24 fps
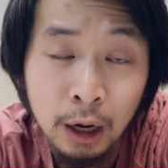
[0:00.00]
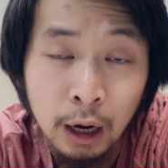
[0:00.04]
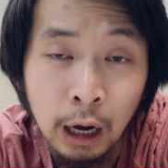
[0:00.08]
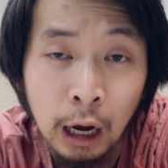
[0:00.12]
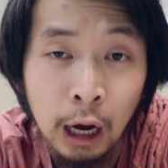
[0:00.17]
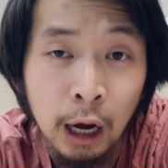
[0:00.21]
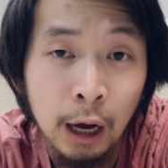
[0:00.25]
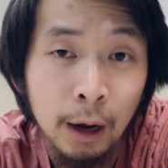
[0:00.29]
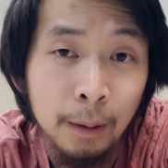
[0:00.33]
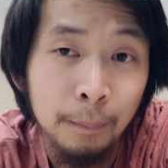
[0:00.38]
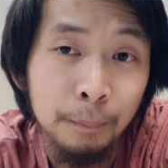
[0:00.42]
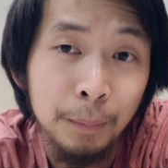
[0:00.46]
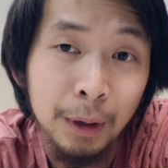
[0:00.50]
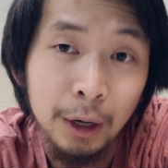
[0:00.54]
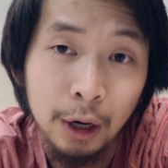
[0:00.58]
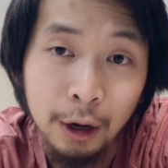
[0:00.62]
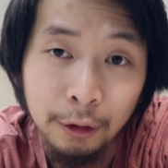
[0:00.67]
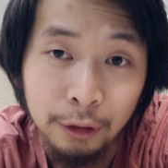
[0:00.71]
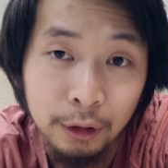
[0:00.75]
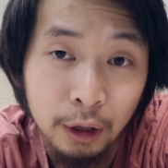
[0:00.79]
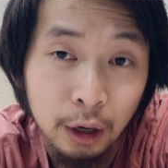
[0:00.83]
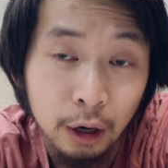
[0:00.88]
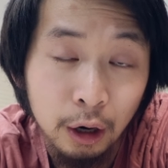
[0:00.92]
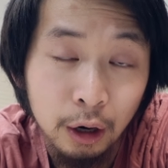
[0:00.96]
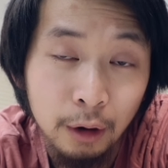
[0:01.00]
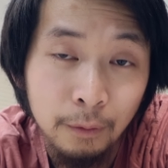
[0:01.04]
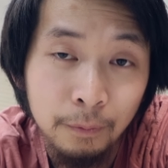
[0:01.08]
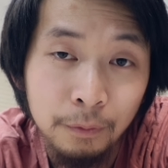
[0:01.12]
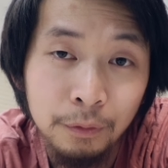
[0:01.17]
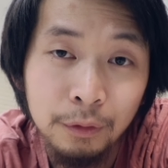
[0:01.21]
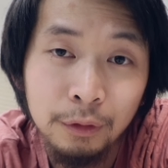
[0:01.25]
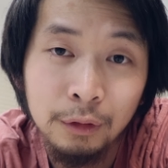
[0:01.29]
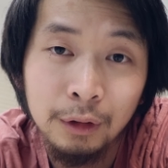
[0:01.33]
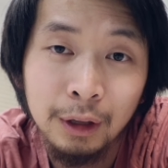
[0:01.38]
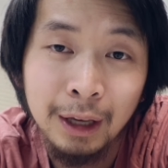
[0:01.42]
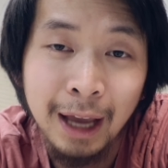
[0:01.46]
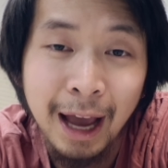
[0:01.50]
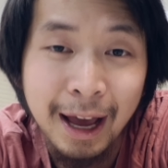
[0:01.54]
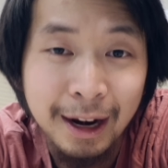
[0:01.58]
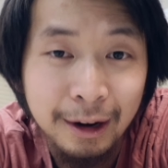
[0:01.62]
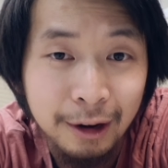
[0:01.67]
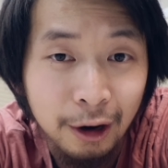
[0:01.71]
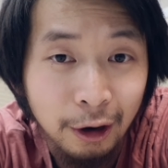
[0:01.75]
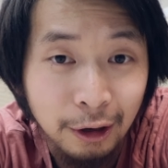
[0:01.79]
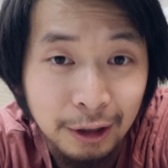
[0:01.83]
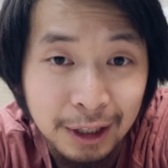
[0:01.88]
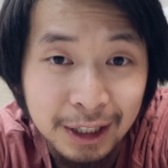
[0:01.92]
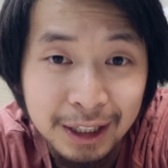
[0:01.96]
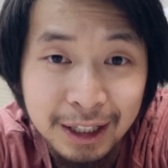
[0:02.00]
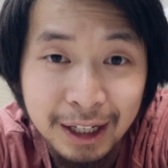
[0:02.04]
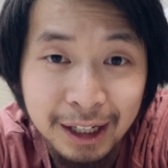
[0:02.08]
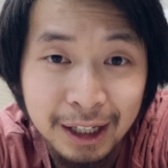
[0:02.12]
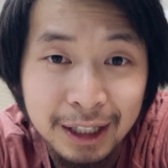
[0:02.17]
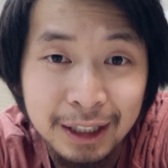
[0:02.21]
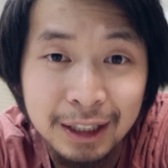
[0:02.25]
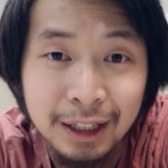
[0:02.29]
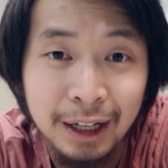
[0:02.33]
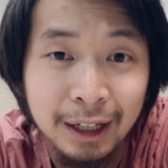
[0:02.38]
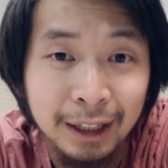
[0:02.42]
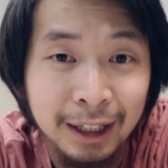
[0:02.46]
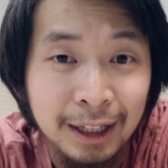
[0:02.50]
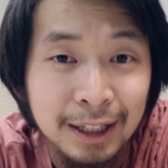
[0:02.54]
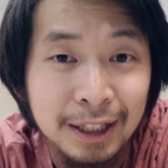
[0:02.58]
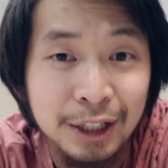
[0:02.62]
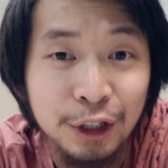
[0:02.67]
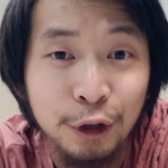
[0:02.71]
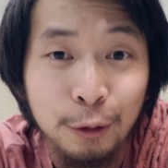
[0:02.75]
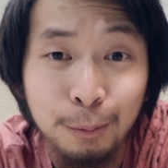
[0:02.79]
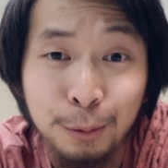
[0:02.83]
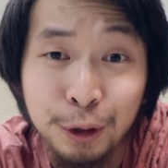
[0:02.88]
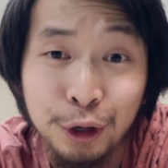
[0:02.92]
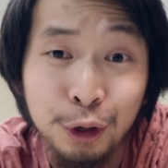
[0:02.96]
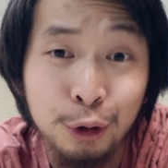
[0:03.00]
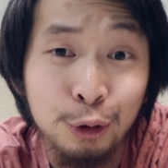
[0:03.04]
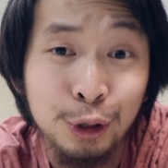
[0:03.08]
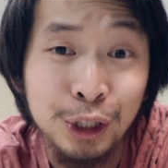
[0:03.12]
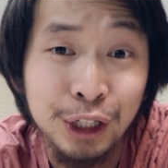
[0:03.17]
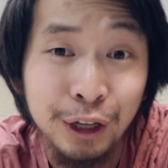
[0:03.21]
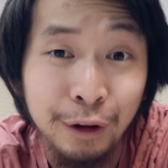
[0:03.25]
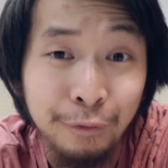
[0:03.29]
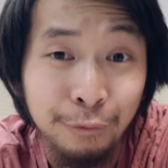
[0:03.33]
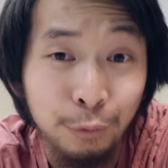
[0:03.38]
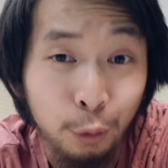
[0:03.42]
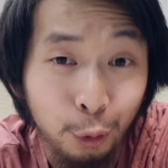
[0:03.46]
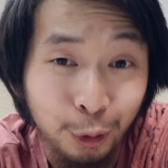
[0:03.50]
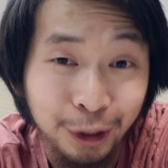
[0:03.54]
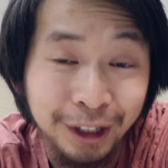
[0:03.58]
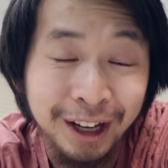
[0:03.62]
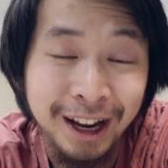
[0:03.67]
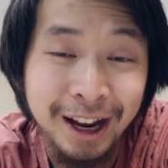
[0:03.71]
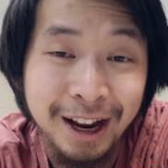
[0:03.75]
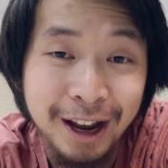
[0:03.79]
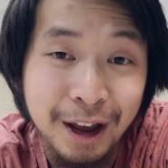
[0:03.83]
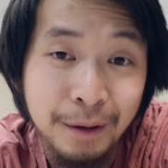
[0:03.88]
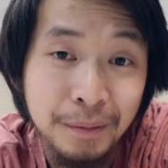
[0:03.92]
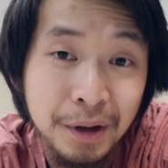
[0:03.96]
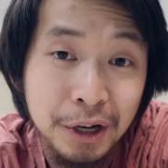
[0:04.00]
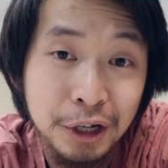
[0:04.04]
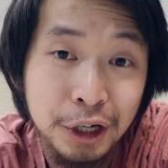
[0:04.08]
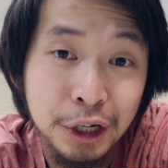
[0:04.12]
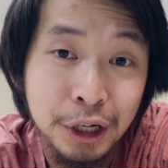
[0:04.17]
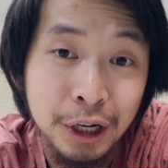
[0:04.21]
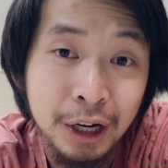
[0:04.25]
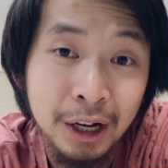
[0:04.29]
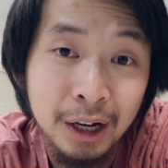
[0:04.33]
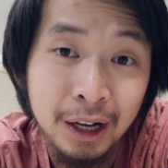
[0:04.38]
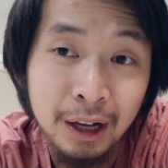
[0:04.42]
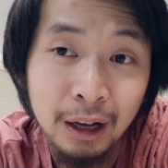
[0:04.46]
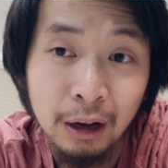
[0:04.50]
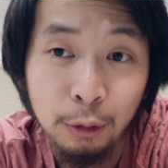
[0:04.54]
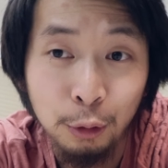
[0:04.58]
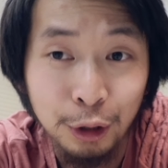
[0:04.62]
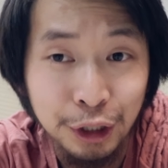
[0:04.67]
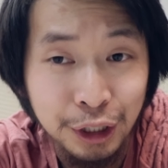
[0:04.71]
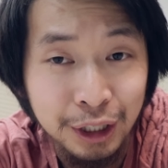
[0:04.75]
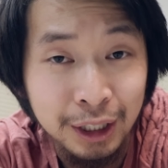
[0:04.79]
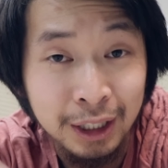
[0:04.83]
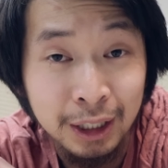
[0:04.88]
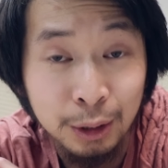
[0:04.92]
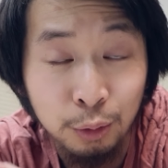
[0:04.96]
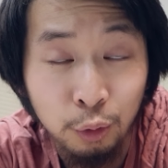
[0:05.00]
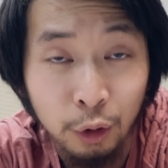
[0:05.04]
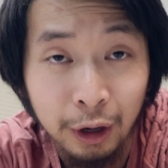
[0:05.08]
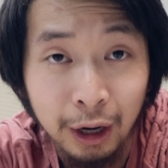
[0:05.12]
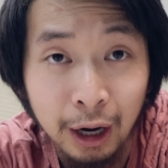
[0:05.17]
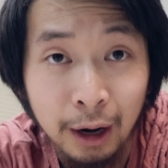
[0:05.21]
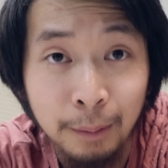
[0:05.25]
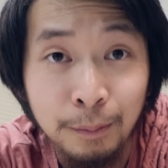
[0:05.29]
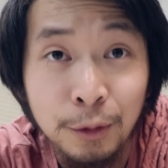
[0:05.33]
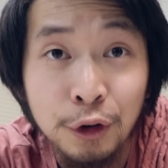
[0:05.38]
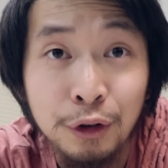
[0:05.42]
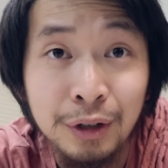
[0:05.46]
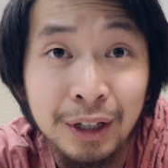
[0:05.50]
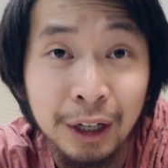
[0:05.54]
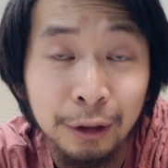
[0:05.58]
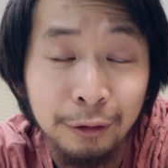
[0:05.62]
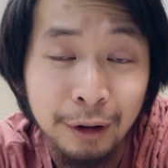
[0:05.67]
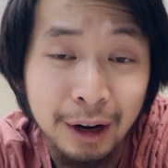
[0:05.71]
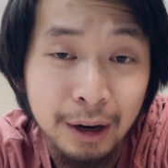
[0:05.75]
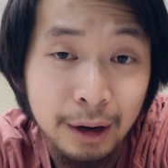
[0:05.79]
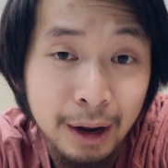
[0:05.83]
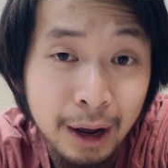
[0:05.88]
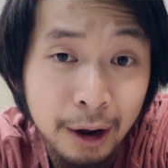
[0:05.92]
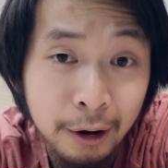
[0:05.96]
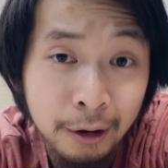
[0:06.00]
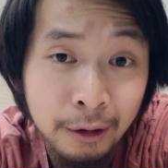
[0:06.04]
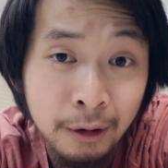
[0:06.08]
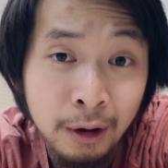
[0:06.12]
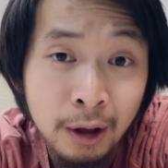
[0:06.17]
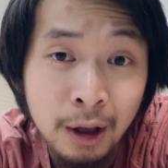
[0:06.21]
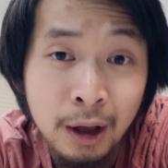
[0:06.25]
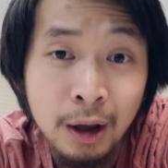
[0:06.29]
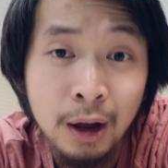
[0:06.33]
but on the Canon R6 it can still produce a 4K image, which is what I'm using right now.